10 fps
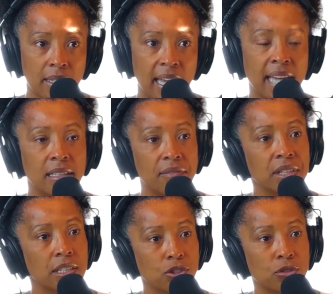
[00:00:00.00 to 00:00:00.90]
And if
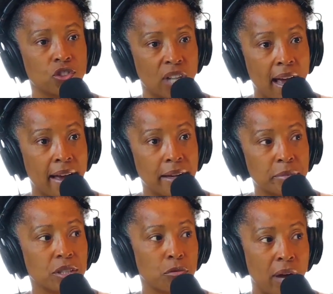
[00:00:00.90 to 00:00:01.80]
it is your job
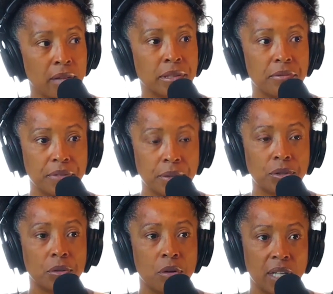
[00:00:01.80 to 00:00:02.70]
to round up
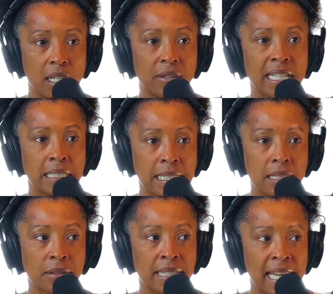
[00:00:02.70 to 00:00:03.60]
folks who are here
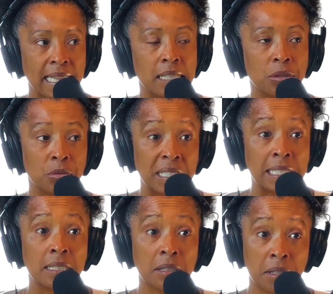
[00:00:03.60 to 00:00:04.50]
illegally, then you
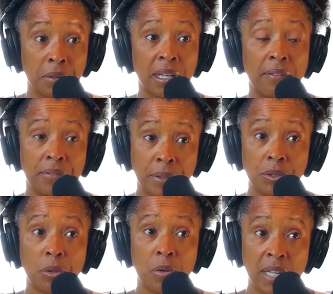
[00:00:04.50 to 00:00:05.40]
need to go get
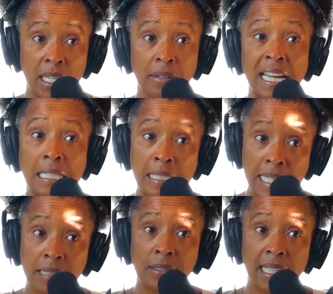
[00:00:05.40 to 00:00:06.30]
folks who are here
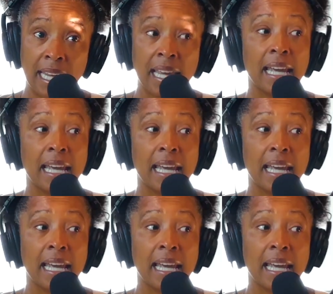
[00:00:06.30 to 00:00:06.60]
illegally,